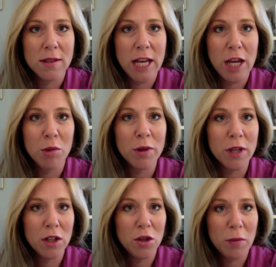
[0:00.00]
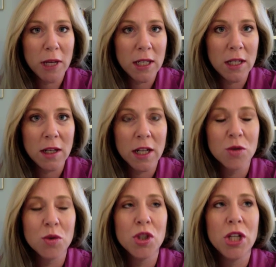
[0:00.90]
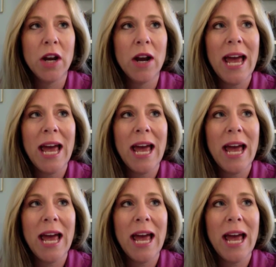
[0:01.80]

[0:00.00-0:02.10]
table, that you might need an extra chair.